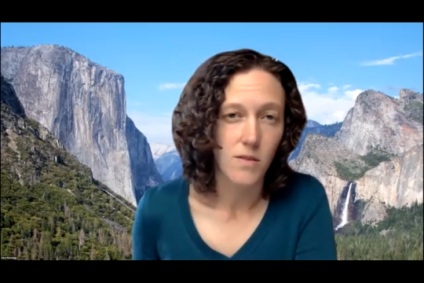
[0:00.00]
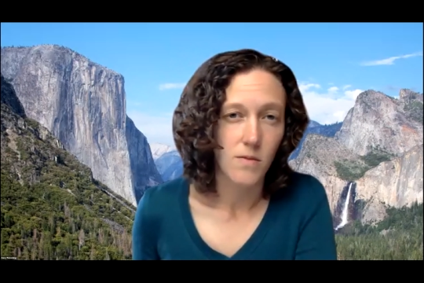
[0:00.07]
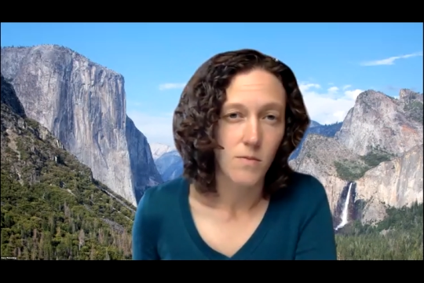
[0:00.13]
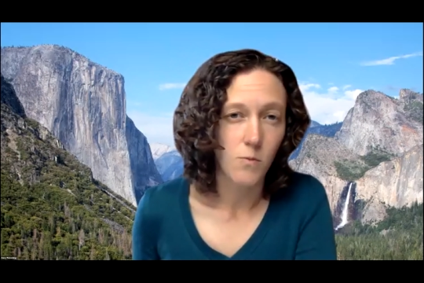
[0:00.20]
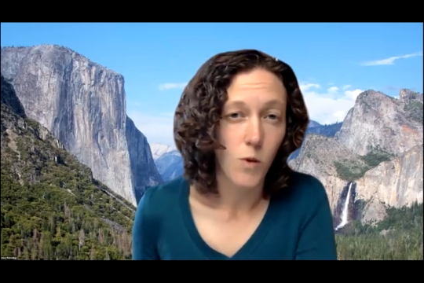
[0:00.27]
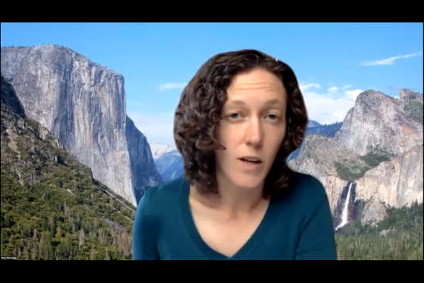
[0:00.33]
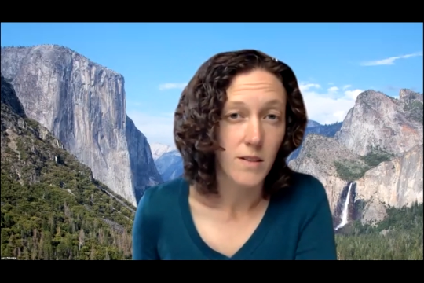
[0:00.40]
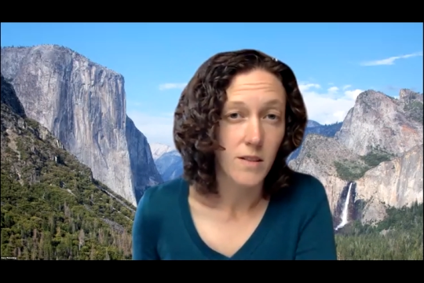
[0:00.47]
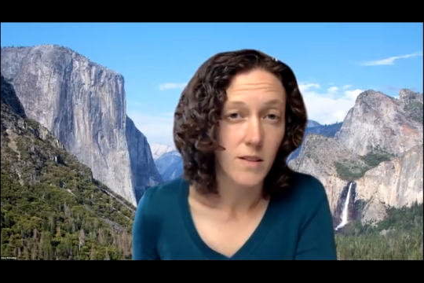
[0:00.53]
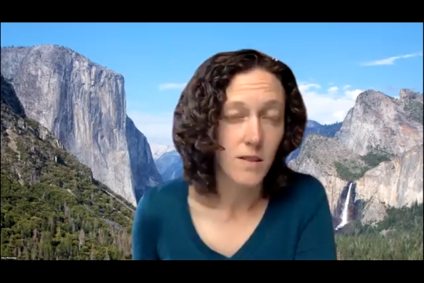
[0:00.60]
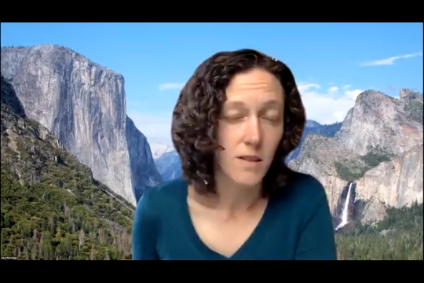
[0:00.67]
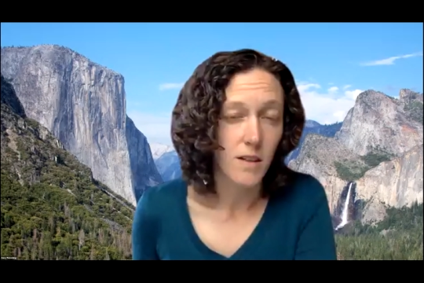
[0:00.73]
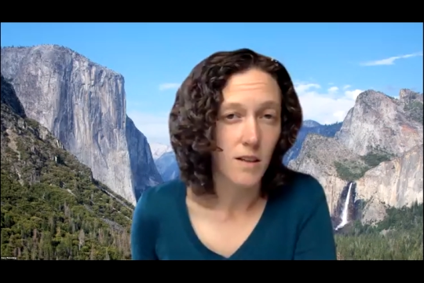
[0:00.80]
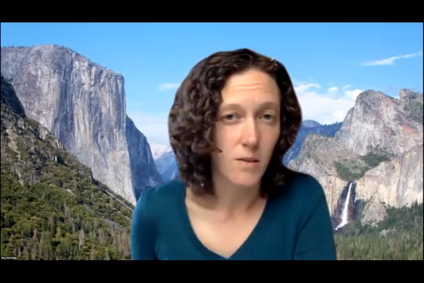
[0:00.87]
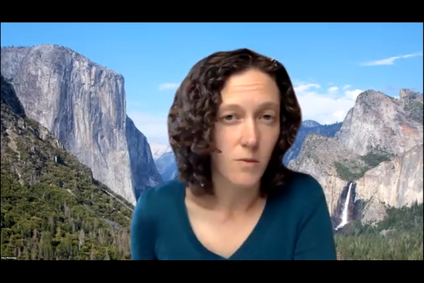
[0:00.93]
what's
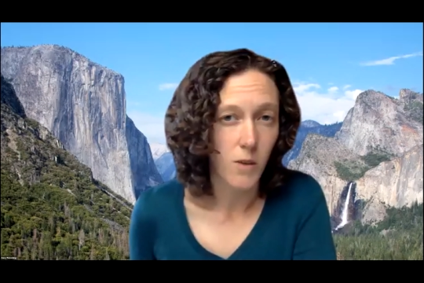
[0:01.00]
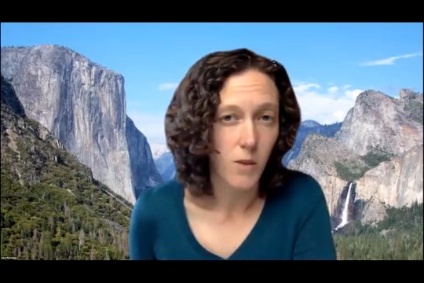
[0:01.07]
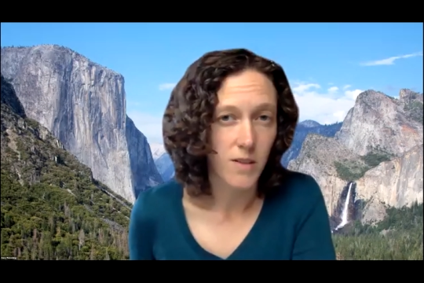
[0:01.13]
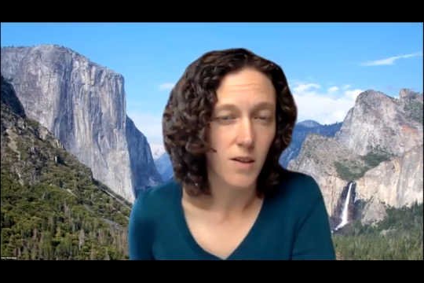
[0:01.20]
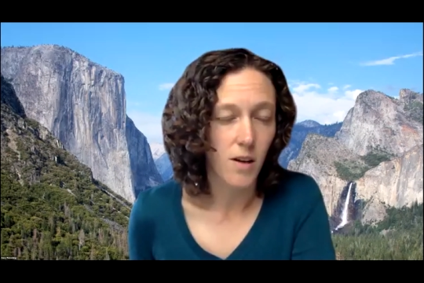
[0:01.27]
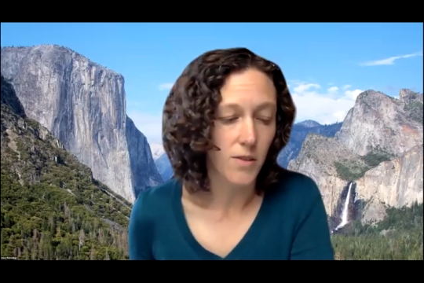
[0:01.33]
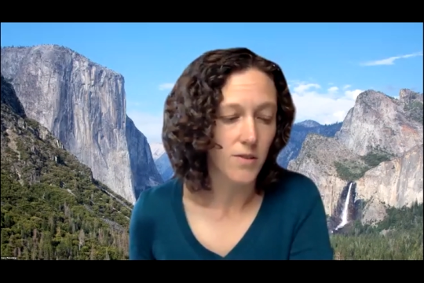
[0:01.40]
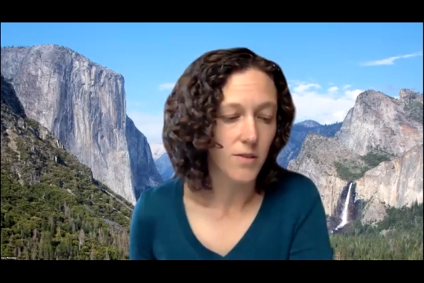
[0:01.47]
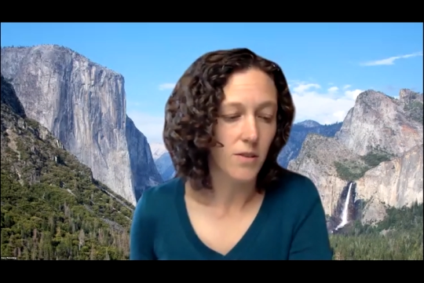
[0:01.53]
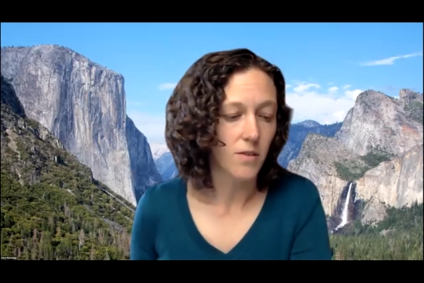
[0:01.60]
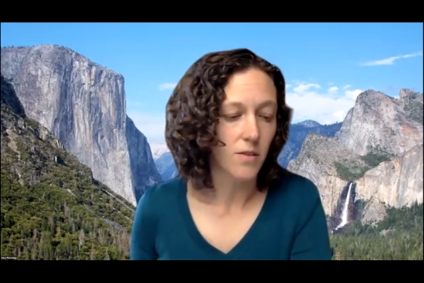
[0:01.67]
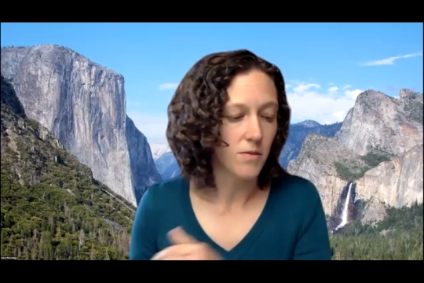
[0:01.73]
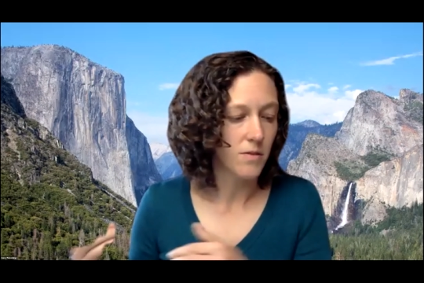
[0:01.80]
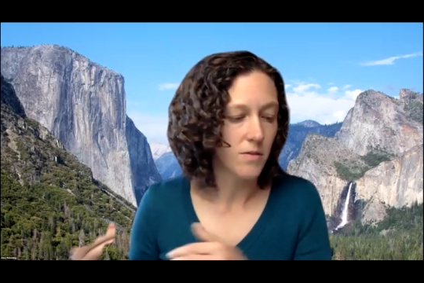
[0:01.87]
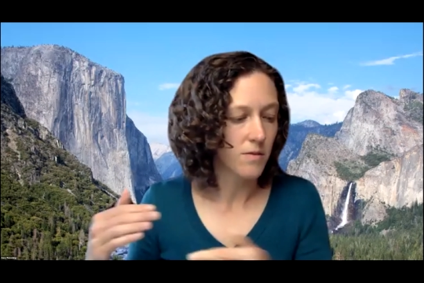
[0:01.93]
the, what's
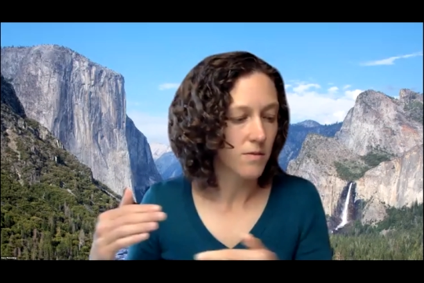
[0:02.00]
also,